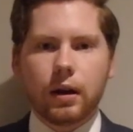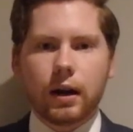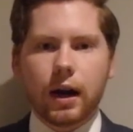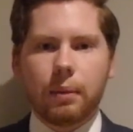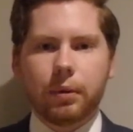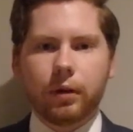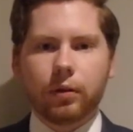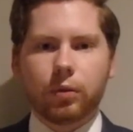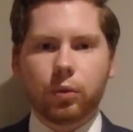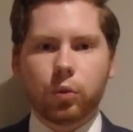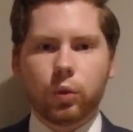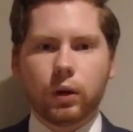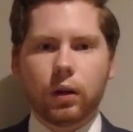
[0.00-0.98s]
companies
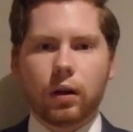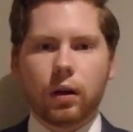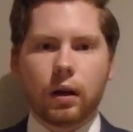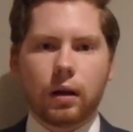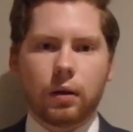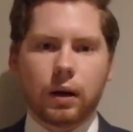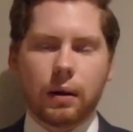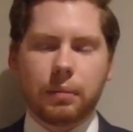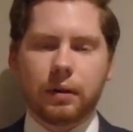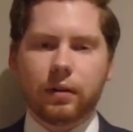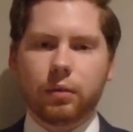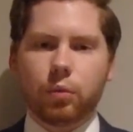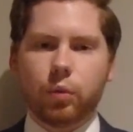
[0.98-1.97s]

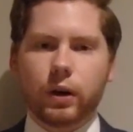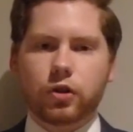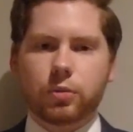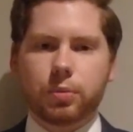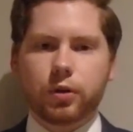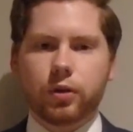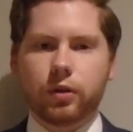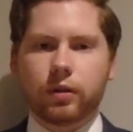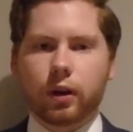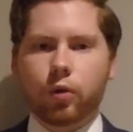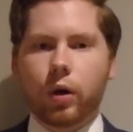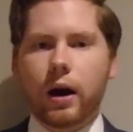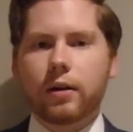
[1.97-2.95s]
in which produced a
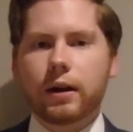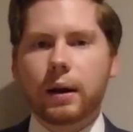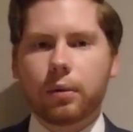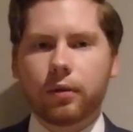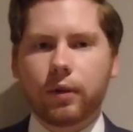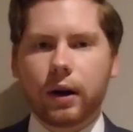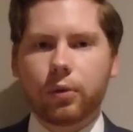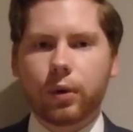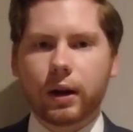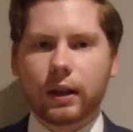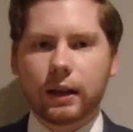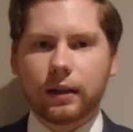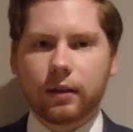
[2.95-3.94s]
greater number of
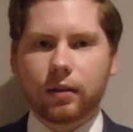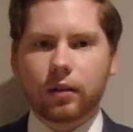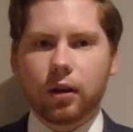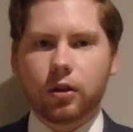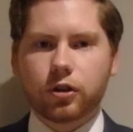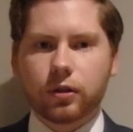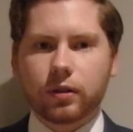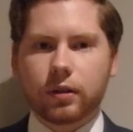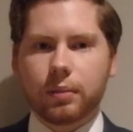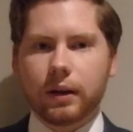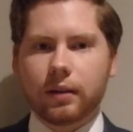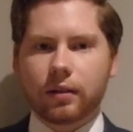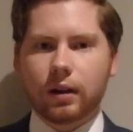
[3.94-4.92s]
unregulated disclosures to
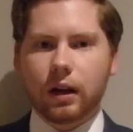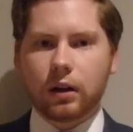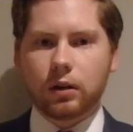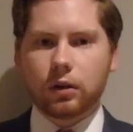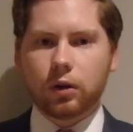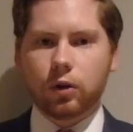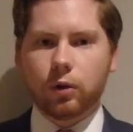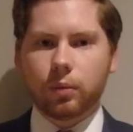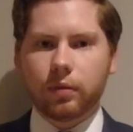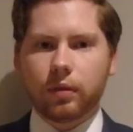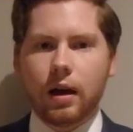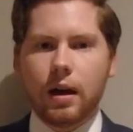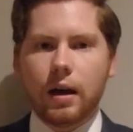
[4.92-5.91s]
meet societal norms